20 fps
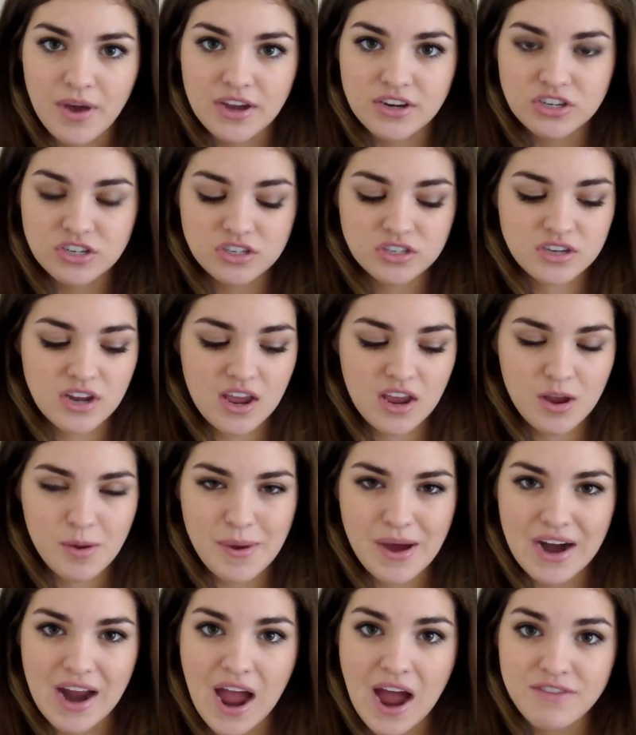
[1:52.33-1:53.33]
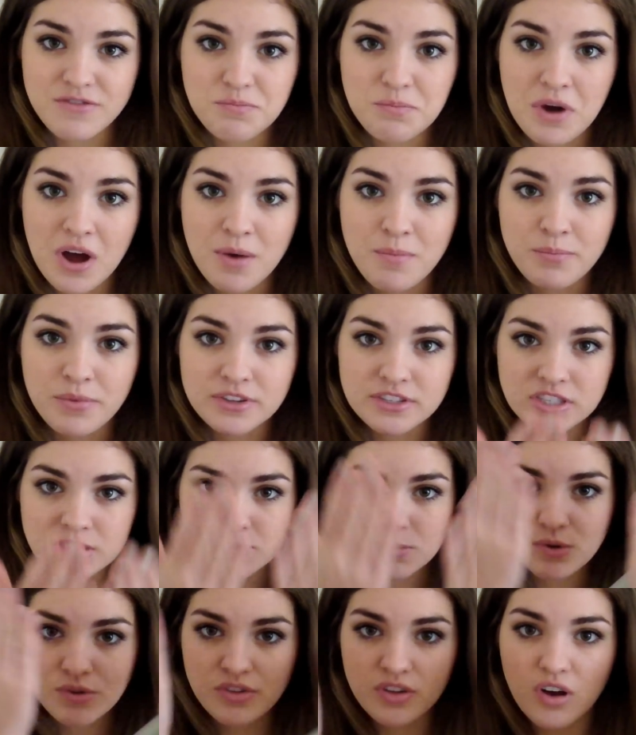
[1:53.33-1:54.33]
I just take about a half a pump and
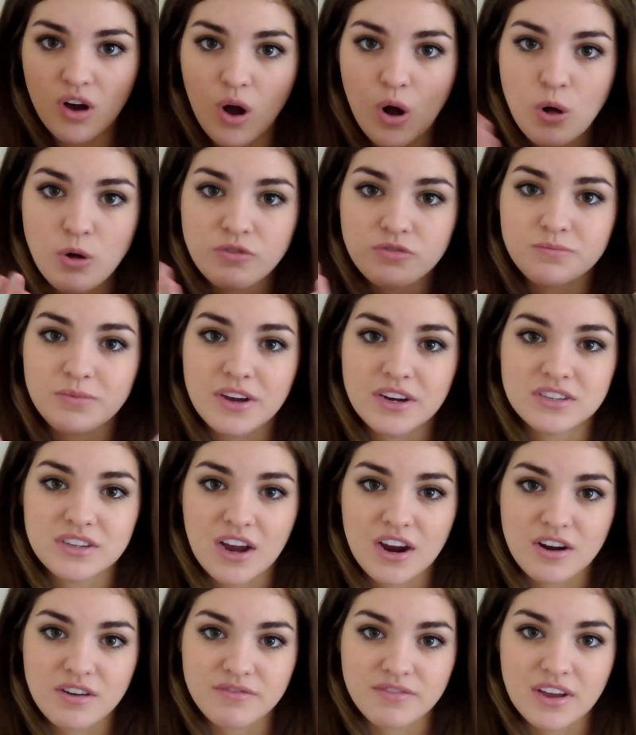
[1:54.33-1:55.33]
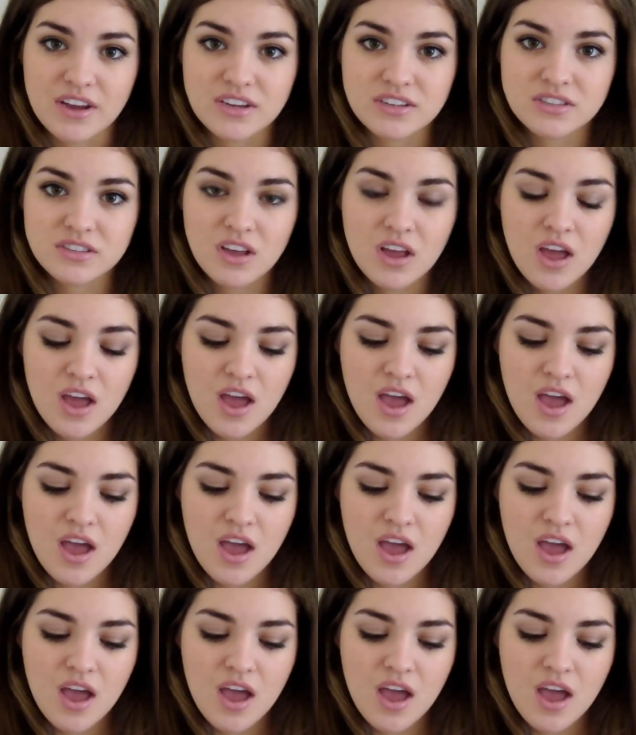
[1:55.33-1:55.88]
smooth it all over my entire face